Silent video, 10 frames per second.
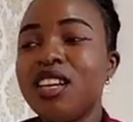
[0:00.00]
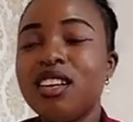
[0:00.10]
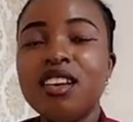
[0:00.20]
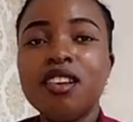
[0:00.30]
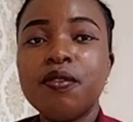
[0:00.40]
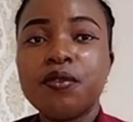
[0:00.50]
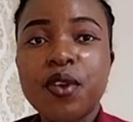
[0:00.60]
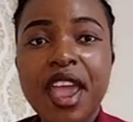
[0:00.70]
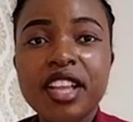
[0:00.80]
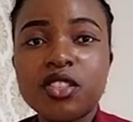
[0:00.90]

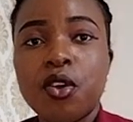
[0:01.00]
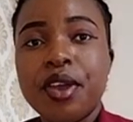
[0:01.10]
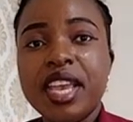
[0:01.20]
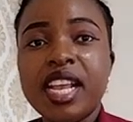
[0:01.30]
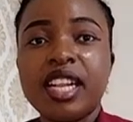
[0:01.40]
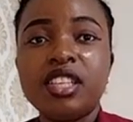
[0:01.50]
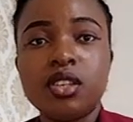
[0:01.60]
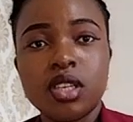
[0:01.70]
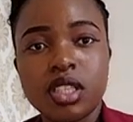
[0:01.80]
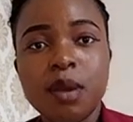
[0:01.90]
French or English
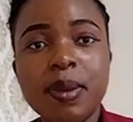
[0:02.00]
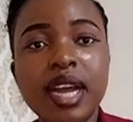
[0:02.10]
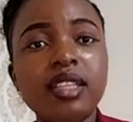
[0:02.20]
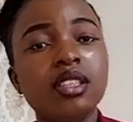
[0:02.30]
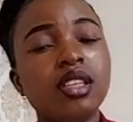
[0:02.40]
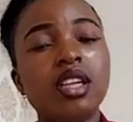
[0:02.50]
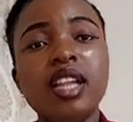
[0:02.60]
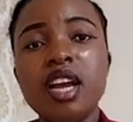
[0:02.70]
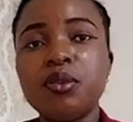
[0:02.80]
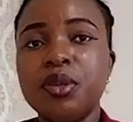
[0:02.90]
or German
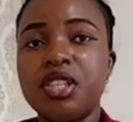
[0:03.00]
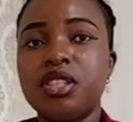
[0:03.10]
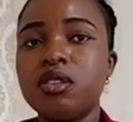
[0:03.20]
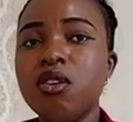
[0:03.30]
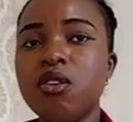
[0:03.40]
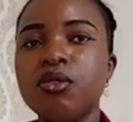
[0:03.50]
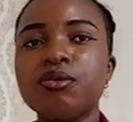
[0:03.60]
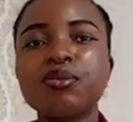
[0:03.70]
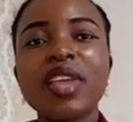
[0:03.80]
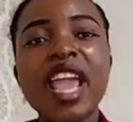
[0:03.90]
language.
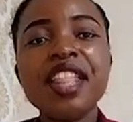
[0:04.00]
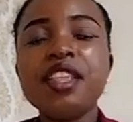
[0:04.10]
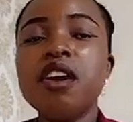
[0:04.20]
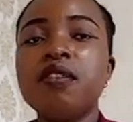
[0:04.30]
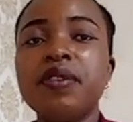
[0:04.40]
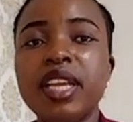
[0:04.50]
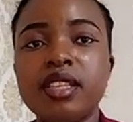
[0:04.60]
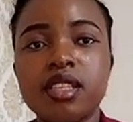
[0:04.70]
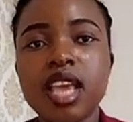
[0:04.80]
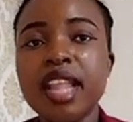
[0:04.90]
So any of it,
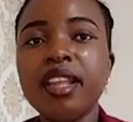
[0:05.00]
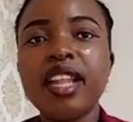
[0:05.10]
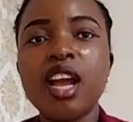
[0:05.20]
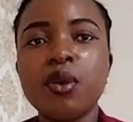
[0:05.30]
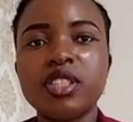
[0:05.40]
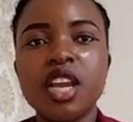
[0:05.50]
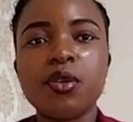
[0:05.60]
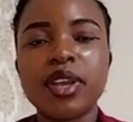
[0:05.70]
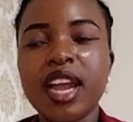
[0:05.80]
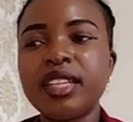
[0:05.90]
any language that you
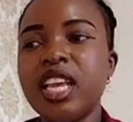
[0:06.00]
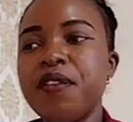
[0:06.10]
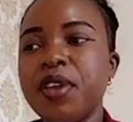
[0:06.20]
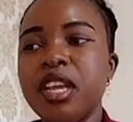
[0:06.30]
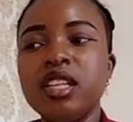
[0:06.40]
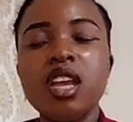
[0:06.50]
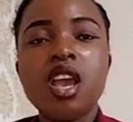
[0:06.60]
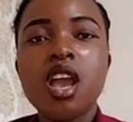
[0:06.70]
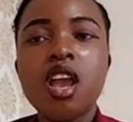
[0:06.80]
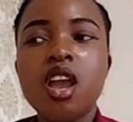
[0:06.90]
can, even
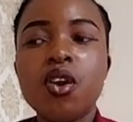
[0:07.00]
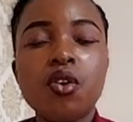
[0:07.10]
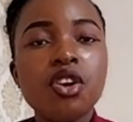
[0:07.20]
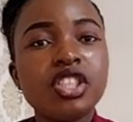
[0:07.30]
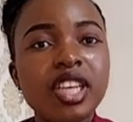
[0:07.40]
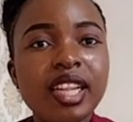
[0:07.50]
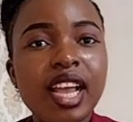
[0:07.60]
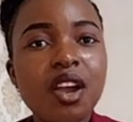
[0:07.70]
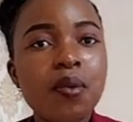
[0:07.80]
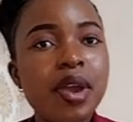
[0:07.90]
Russian
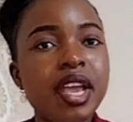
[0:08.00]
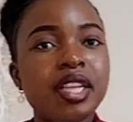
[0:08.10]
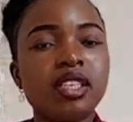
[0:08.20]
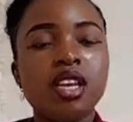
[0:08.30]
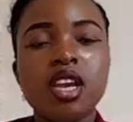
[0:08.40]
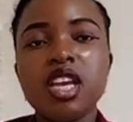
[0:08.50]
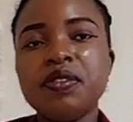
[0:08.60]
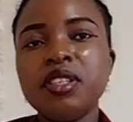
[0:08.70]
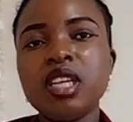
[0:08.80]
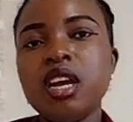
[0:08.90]
language,
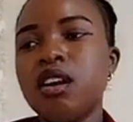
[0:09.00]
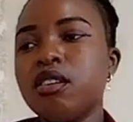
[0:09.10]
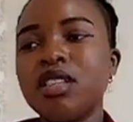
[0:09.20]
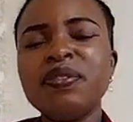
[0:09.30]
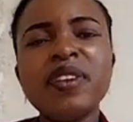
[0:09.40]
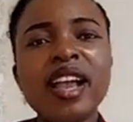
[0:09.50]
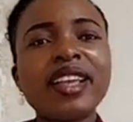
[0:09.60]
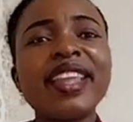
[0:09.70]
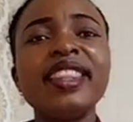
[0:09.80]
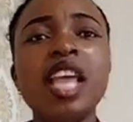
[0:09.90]
even in
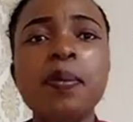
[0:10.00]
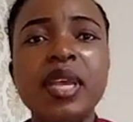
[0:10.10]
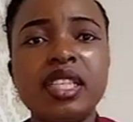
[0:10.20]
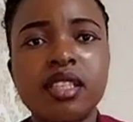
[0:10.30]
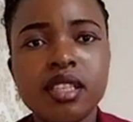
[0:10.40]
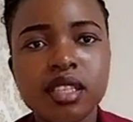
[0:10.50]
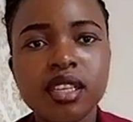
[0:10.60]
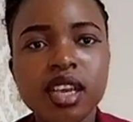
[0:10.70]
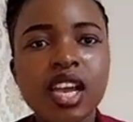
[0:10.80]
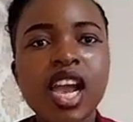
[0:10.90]
fact, name it,
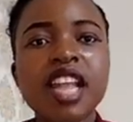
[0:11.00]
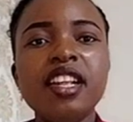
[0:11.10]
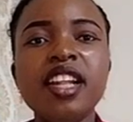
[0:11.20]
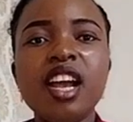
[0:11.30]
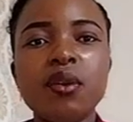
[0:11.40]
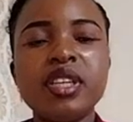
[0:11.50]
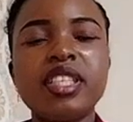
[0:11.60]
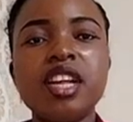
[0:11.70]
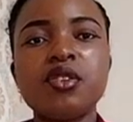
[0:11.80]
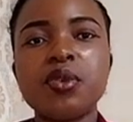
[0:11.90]
any language
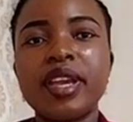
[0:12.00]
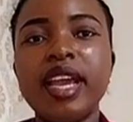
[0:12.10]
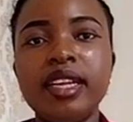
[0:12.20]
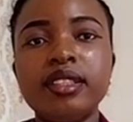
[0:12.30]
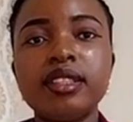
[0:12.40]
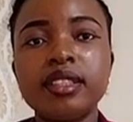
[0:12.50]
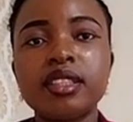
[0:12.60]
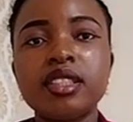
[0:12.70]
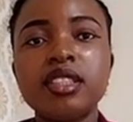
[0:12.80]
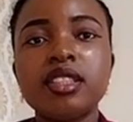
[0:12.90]
that
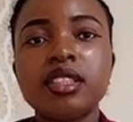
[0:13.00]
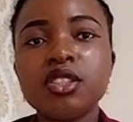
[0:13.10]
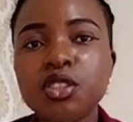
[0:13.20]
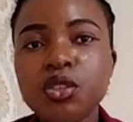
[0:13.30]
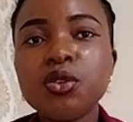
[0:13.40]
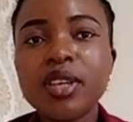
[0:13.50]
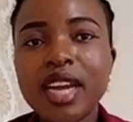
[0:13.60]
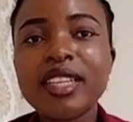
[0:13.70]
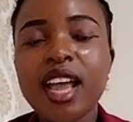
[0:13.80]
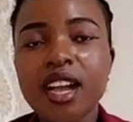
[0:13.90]
you
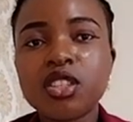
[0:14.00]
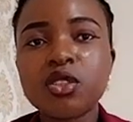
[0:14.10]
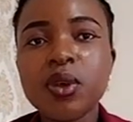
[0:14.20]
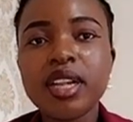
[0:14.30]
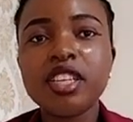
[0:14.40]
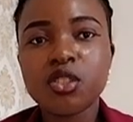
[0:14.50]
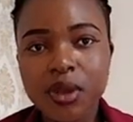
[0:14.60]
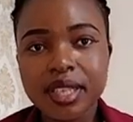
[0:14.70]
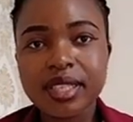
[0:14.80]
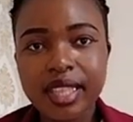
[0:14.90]
can actually
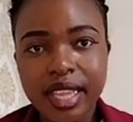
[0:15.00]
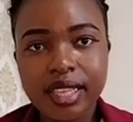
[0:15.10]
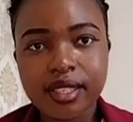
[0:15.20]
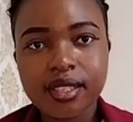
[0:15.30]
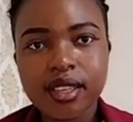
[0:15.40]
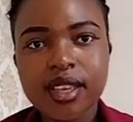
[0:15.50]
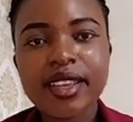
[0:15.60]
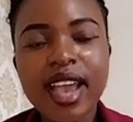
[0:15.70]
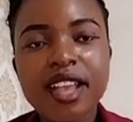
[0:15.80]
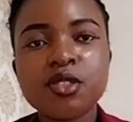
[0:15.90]
translate,
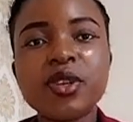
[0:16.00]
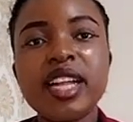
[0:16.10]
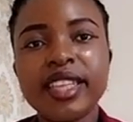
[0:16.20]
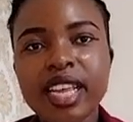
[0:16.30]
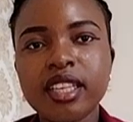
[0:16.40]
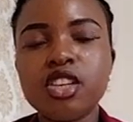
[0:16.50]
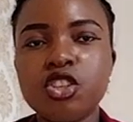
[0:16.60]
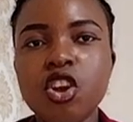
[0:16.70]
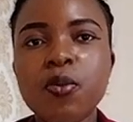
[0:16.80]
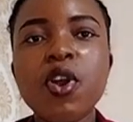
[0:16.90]
guys, you can get a
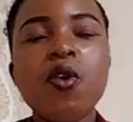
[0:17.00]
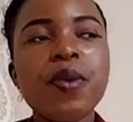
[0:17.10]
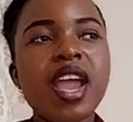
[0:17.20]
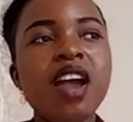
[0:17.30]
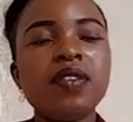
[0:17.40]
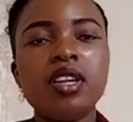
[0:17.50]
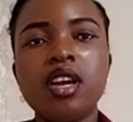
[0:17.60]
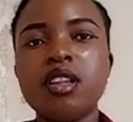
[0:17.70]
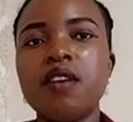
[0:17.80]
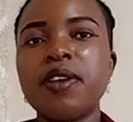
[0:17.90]
job. We have a
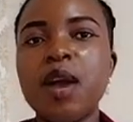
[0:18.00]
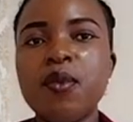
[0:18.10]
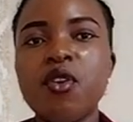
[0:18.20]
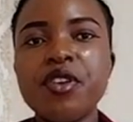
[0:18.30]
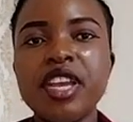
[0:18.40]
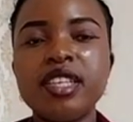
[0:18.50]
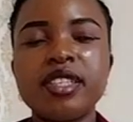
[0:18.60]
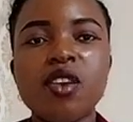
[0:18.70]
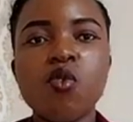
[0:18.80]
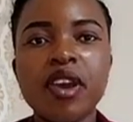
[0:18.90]
lot of Cameroonians
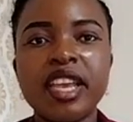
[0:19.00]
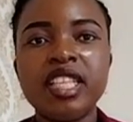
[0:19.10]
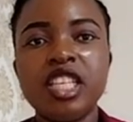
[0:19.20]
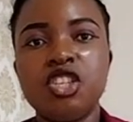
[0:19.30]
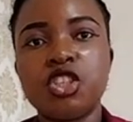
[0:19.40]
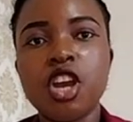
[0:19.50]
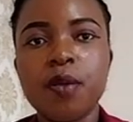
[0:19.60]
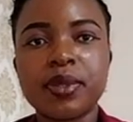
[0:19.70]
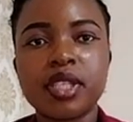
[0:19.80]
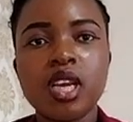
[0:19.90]
here working in
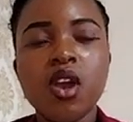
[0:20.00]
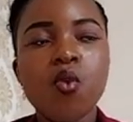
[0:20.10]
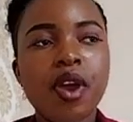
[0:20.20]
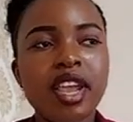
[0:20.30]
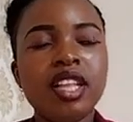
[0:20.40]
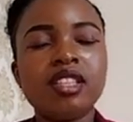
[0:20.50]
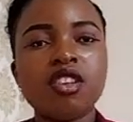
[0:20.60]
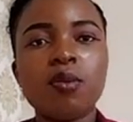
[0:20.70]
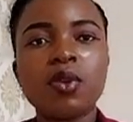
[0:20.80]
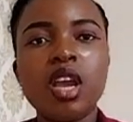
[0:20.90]
shops, working in
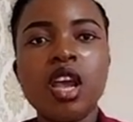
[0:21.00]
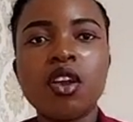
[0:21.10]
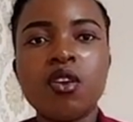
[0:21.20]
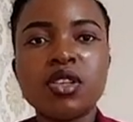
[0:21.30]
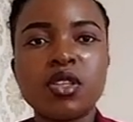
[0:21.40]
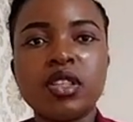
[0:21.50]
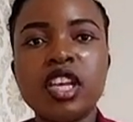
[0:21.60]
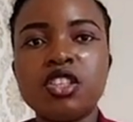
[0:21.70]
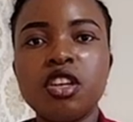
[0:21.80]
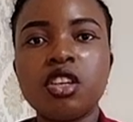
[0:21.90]
some
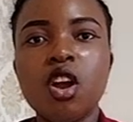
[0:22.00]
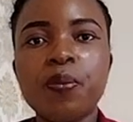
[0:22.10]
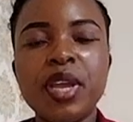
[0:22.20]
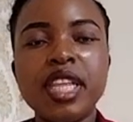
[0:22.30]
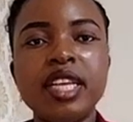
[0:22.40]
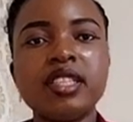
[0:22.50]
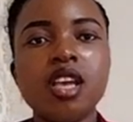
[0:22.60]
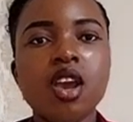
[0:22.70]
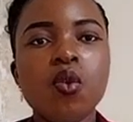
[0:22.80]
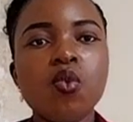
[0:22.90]
consultation companies,
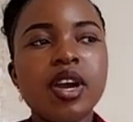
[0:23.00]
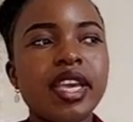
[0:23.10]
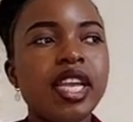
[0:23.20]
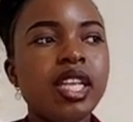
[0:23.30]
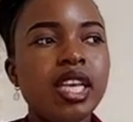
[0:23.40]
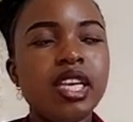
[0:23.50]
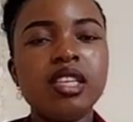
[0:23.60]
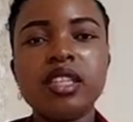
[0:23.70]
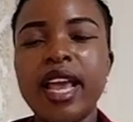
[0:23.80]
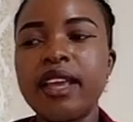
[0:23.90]
working
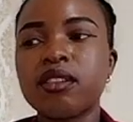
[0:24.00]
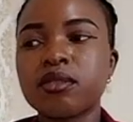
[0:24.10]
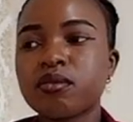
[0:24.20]
in like